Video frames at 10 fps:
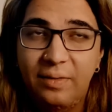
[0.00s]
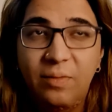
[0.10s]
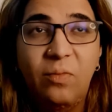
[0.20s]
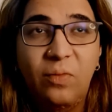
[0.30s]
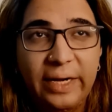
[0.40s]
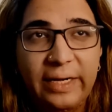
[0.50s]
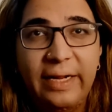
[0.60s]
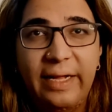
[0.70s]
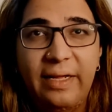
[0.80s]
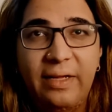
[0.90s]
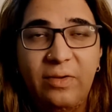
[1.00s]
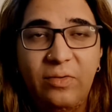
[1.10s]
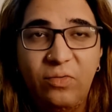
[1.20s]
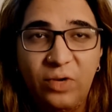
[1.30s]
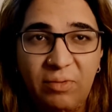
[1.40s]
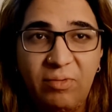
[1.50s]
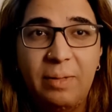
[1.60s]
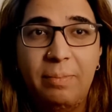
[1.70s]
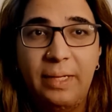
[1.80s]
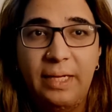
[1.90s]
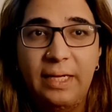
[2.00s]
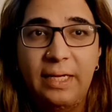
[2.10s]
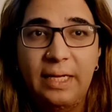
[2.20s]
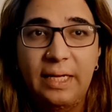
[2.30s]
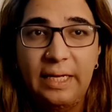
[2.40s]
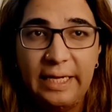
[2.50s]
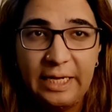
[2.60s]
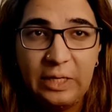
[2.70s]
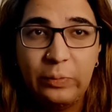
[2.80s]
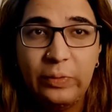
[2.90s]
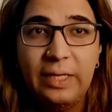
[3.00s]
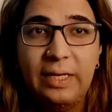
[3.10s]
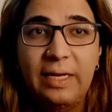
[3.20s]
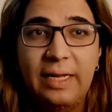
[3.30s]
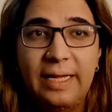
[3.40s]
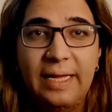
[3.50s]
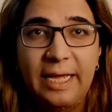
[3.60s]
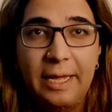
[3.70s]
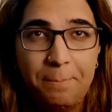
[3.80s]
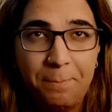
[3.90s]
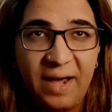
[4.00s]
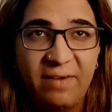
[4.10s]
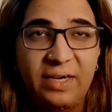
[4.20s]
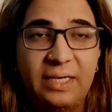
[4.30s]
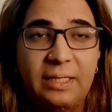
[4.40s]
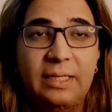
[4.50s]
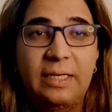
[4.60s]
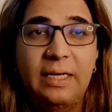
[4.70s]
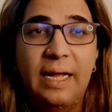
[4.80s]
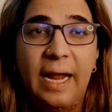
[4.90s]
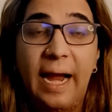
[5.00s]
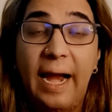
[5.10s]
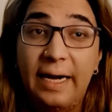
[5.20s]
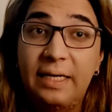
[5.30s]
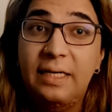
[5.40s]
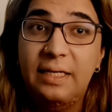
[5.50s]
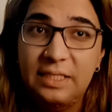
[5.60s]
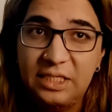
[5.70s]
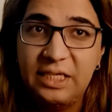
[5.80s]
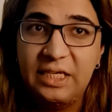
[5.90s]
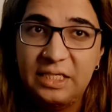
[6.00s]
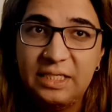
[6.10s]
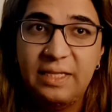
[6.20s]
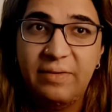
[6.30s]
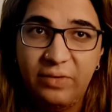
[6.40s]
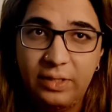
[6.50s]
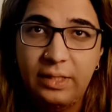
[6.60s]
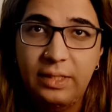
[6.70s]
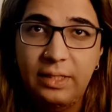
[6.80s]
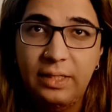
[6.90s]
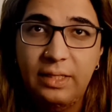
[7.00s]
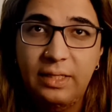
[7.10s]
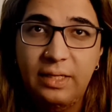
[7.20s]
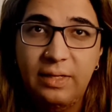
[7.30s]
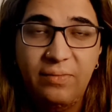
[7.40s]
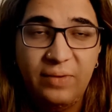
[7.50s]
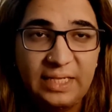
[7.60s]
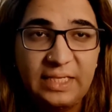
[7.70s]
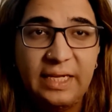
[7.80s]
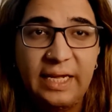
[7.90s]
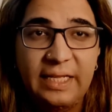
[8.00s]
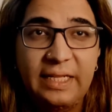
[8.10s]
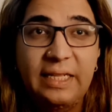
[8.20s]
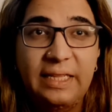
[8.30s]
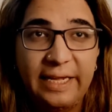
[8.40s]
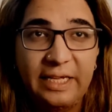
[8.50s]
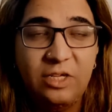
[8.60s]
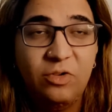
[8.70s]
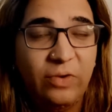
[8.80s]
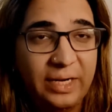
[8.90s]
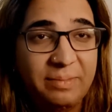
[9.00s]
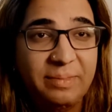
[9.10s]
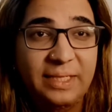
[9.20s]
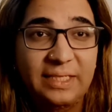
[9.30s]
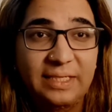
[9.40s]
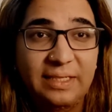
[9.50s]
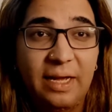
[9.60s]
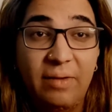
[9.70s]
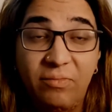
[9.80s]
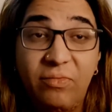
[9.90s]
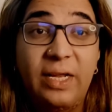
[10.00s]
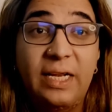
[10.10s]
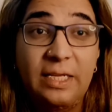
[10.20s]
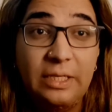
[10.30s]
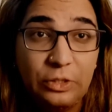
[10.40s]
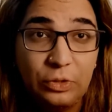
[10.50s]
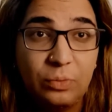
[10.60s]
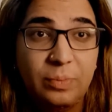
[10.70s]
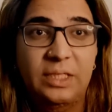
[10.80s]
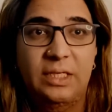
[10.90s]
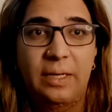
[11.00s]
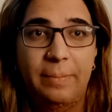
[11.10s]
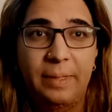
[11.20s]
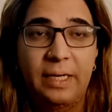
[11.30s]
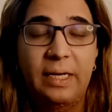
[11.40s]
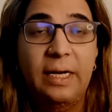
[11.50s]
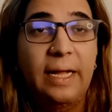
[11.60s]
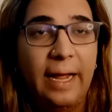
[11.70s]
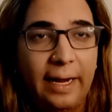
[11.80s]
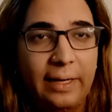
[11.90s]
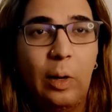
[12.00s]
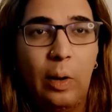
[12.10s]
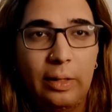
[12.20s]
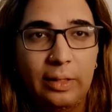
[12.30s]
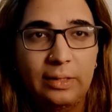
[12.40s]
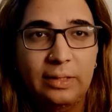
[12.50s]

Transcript: one day we will be equal, empowered, and change the world. Once again, thank you very much. I'm feeling so much humbled and honored.